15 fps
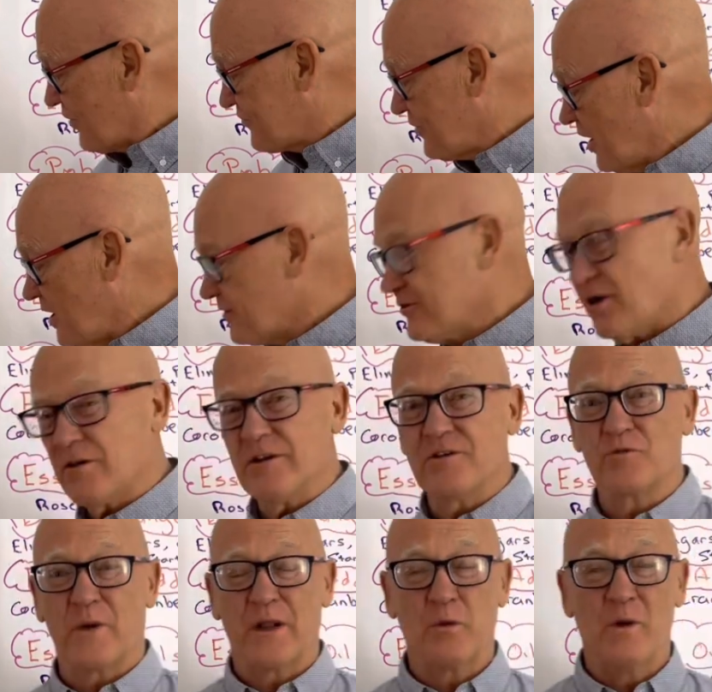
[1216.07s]
xylitol is
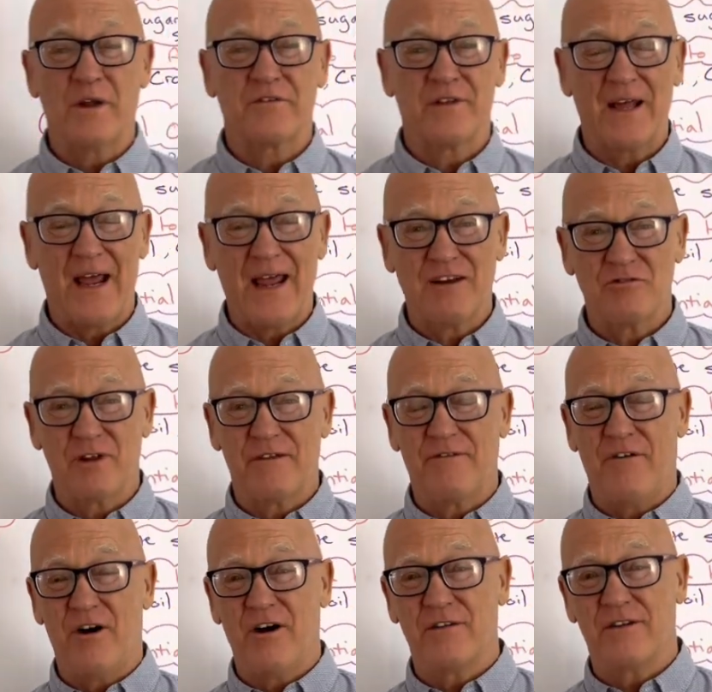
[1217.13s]
one of the ones. And I actually
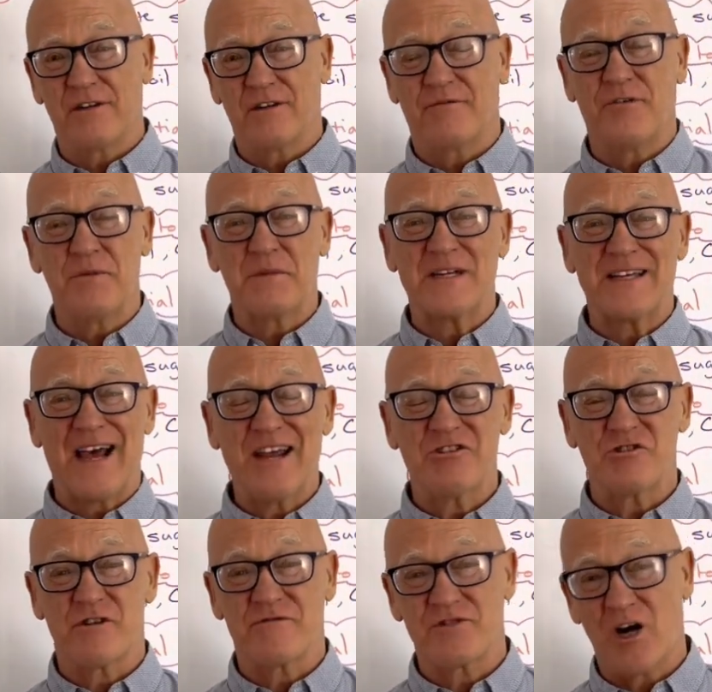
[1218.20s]
find that the
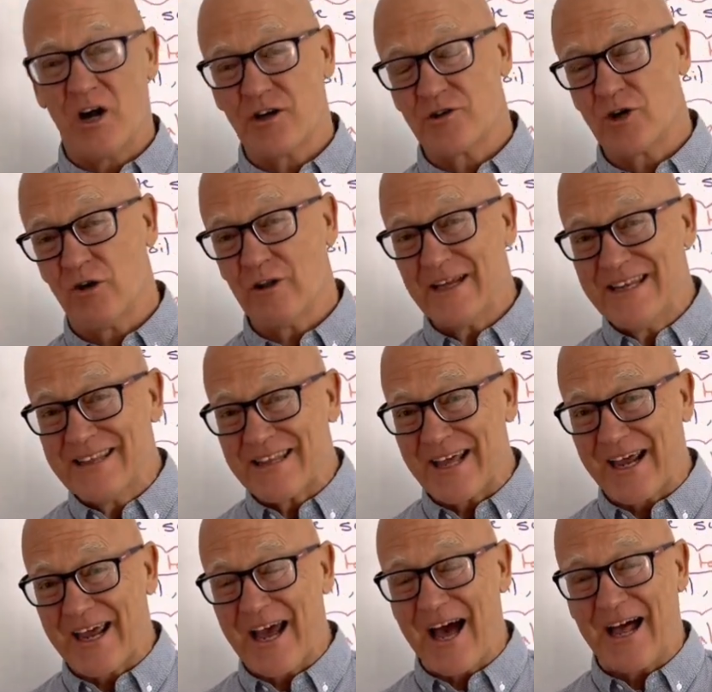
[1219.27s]
fermentation of xylitol in the
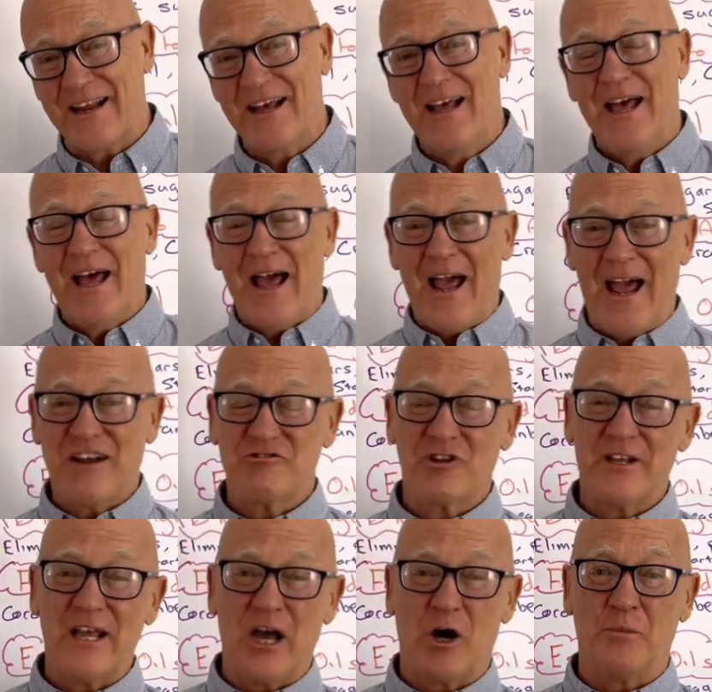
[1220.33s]
gut
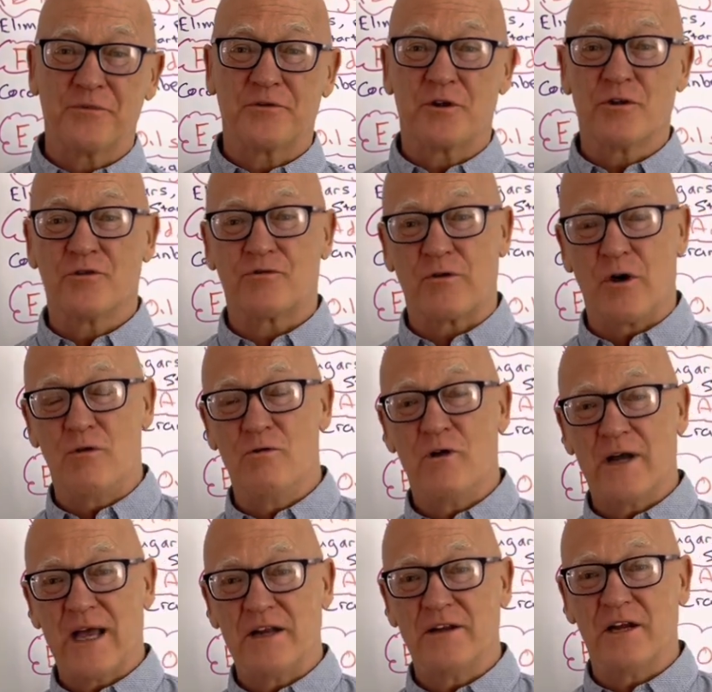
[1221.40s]
actually helps control
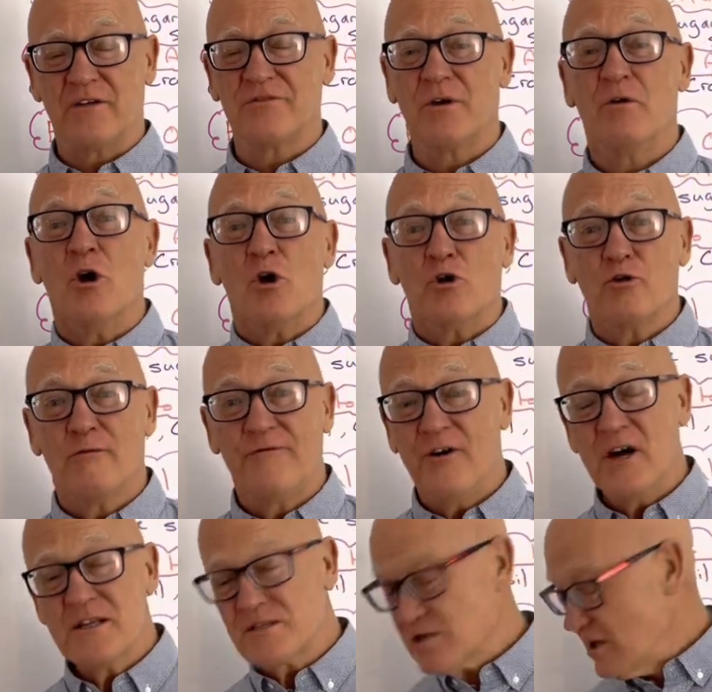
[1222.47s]
candida. So you'll
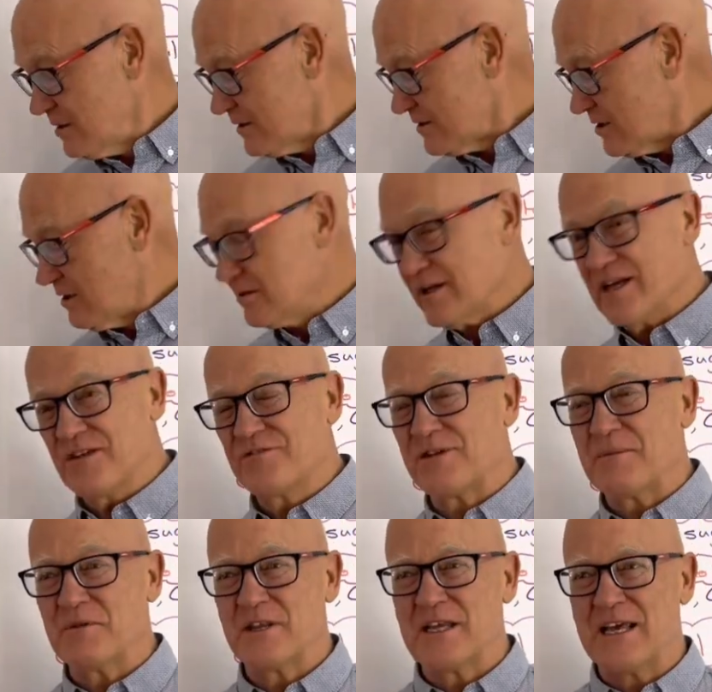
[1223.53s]
find xylitol is
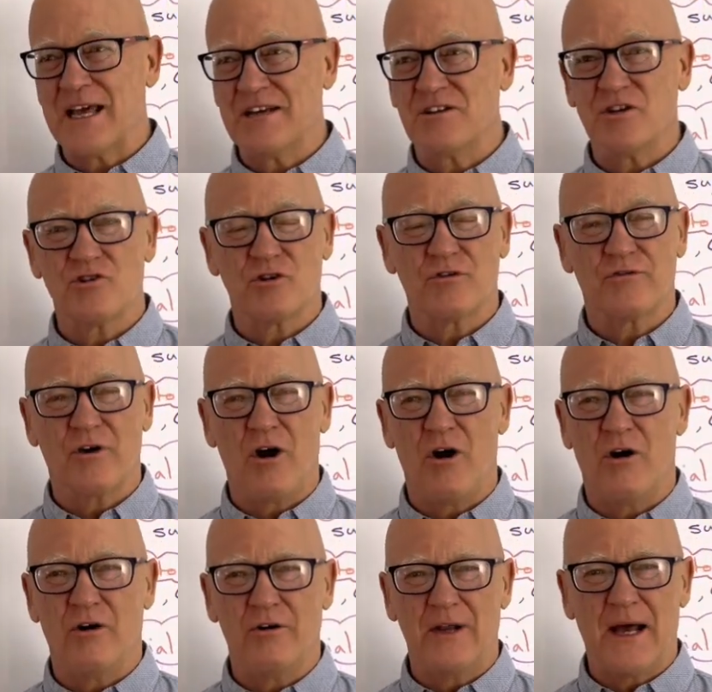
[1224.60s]
some of the additions
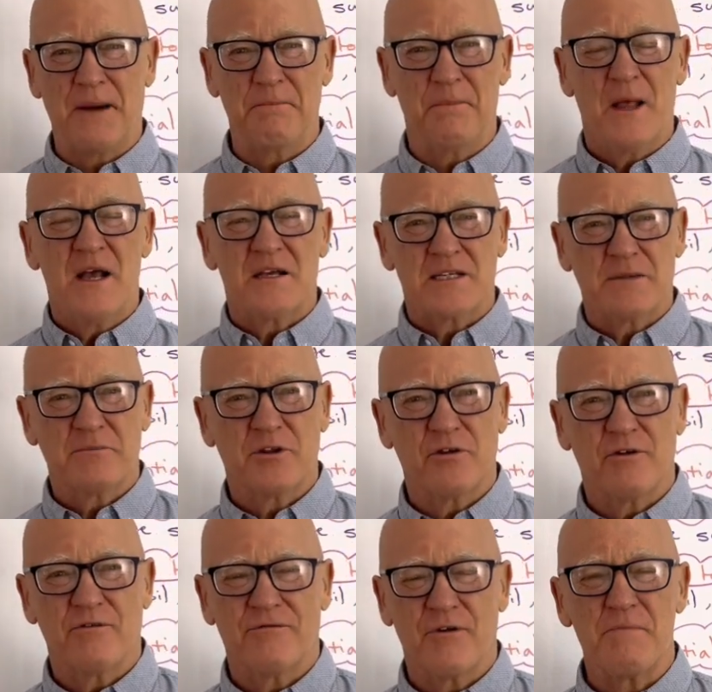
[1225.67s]
on some of
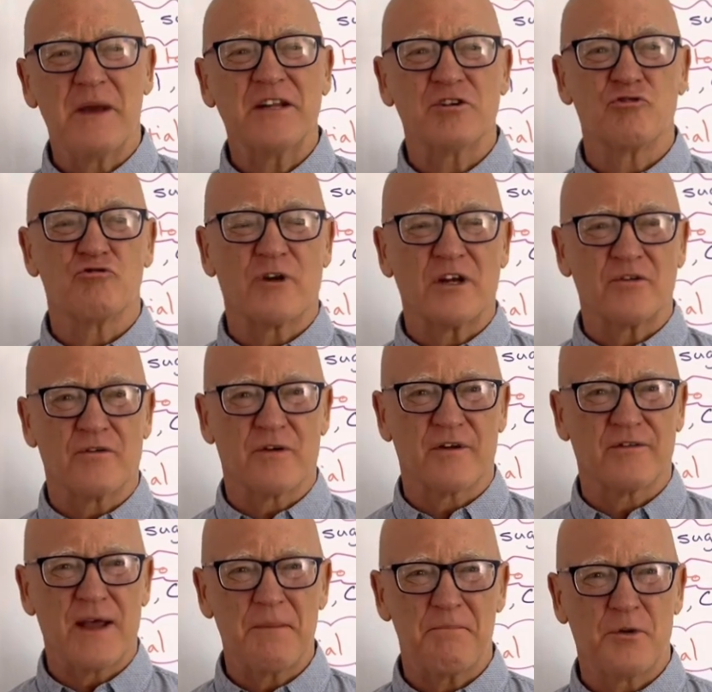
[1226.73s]
the fermented drinks, for
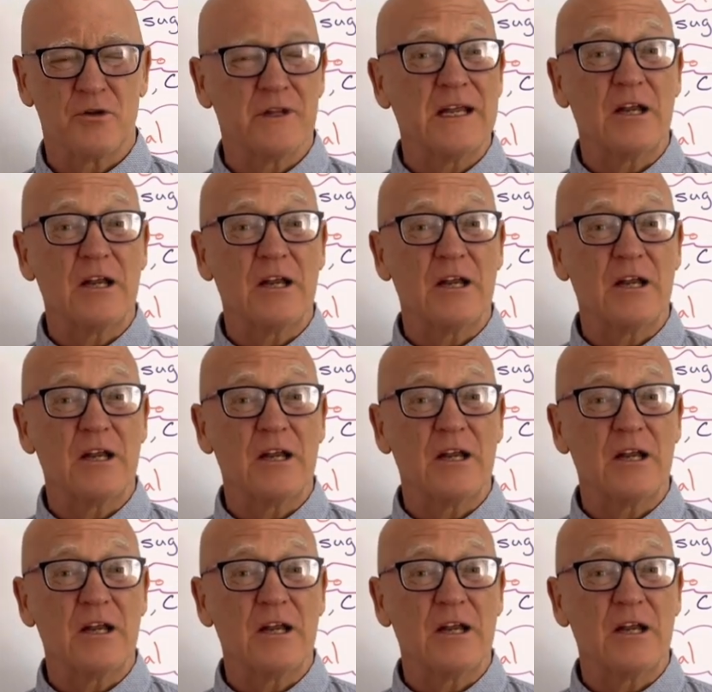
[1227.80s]
example,